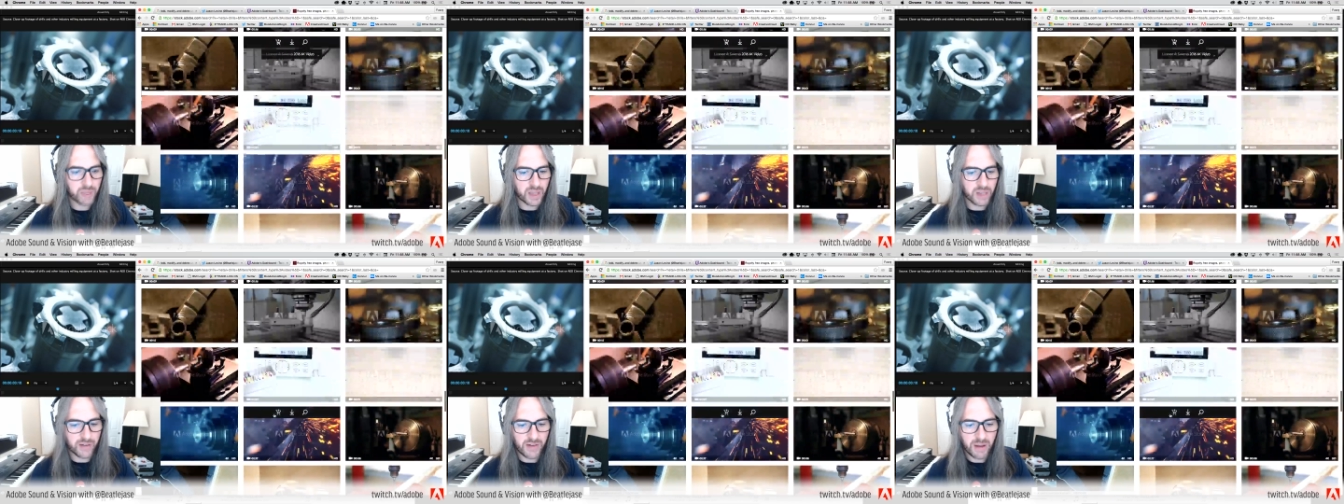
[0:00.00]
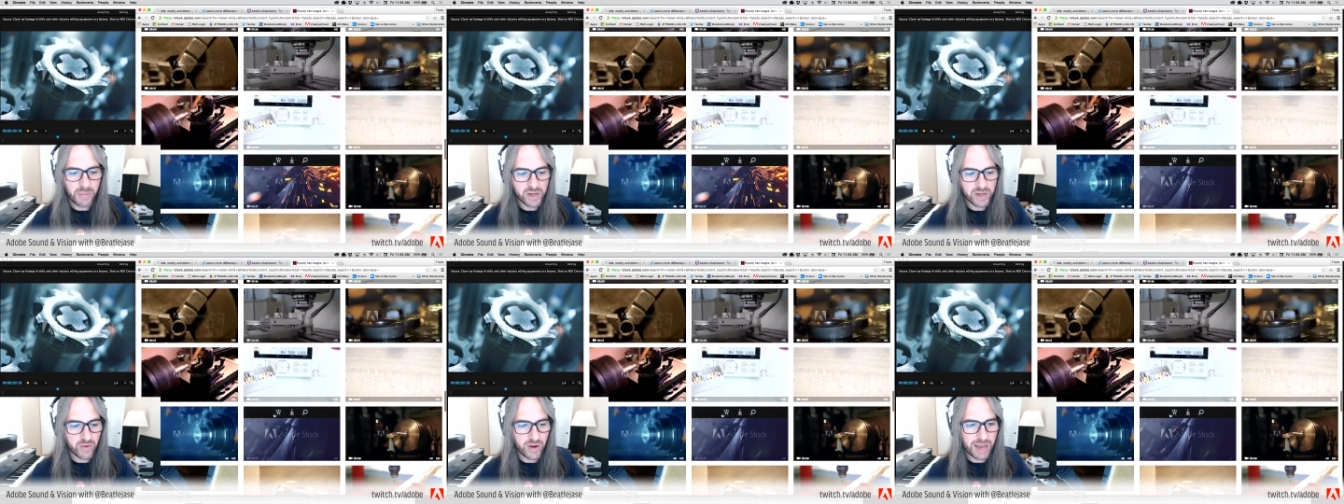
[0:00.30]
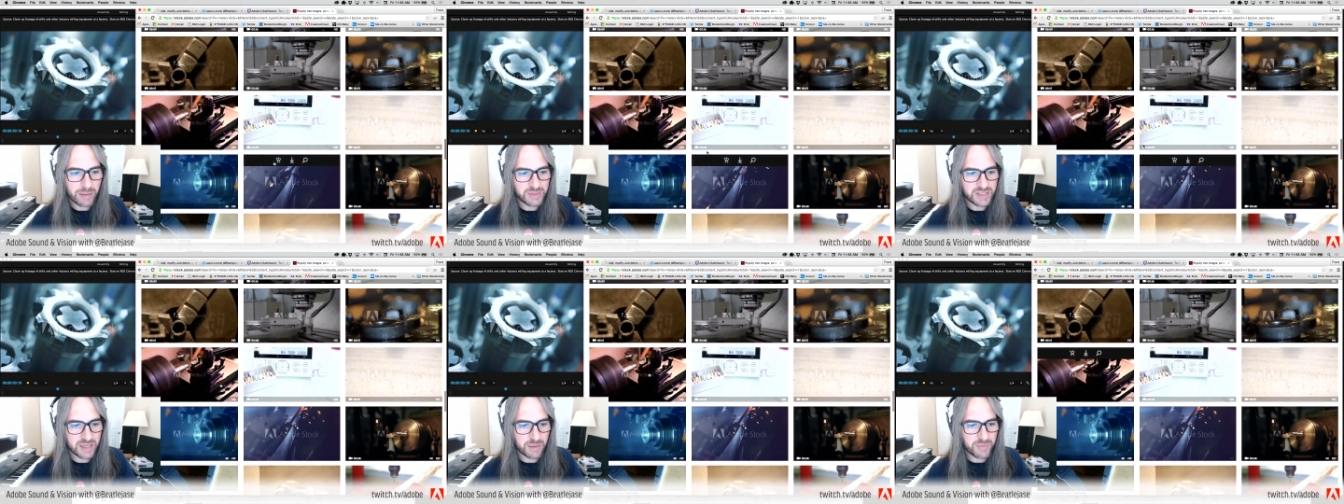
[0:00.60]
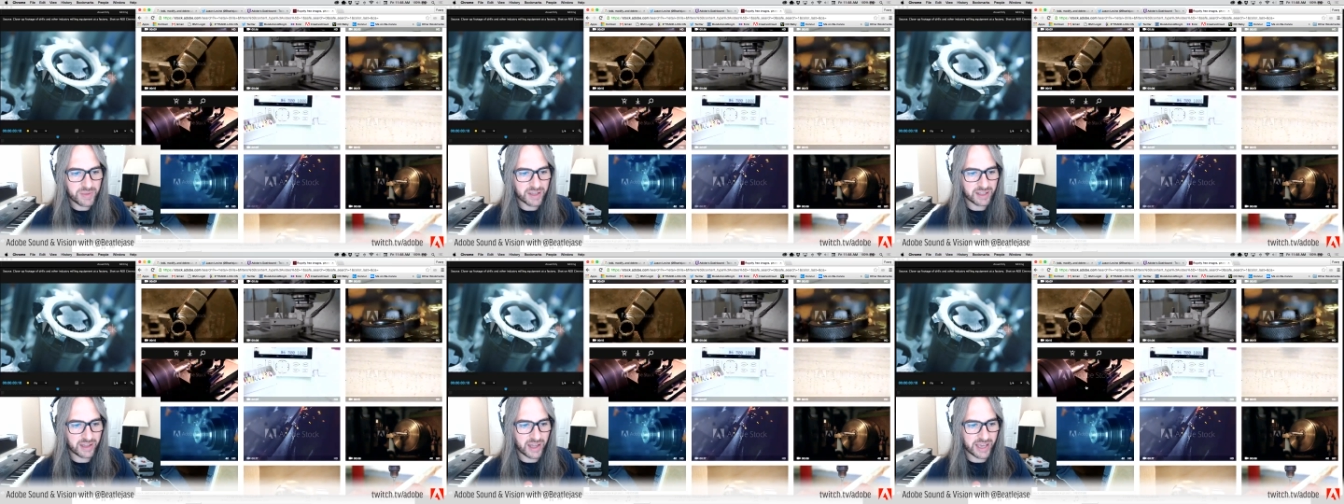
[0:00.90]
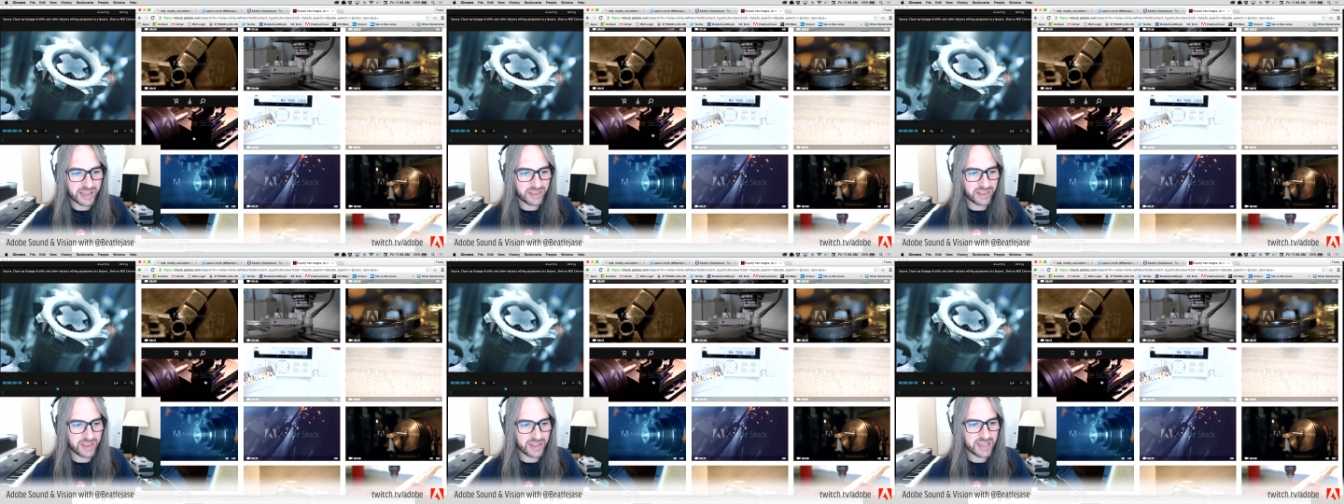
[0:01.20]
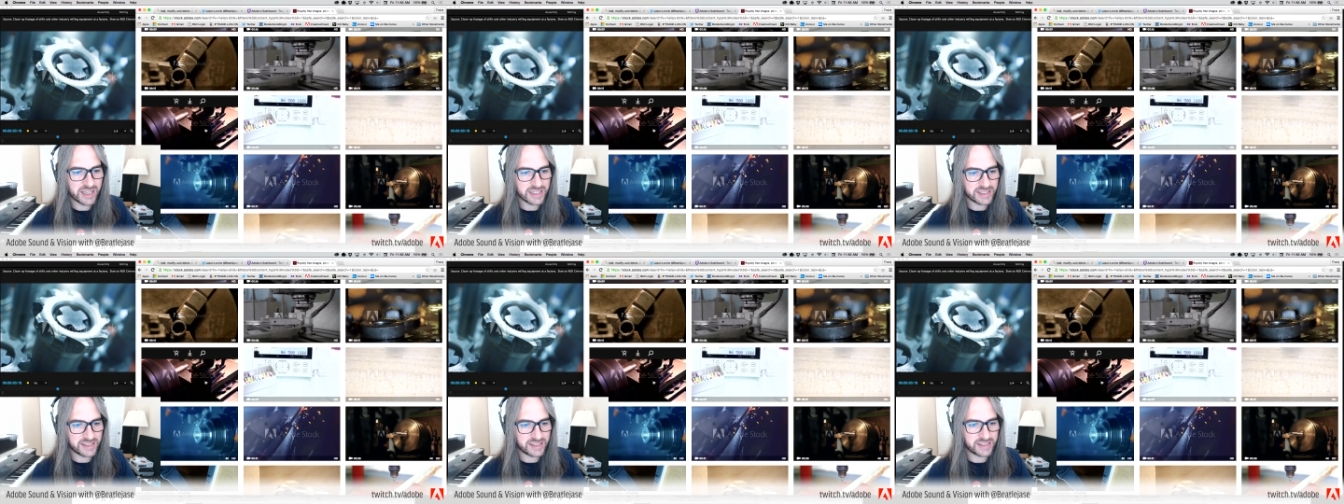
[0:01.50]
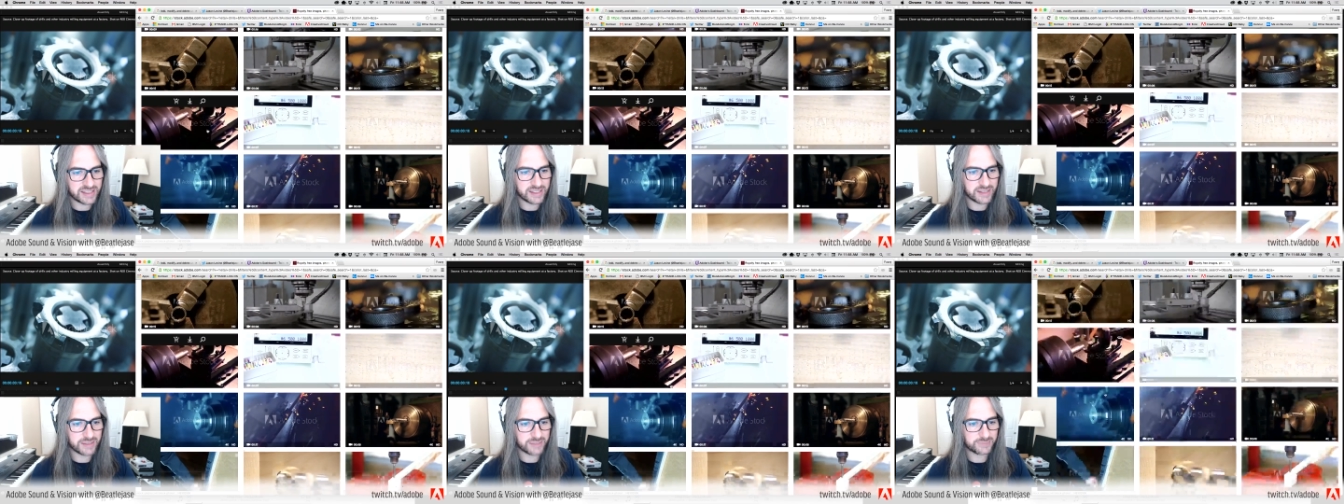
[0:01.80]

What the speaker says: if I'm going to grab something like this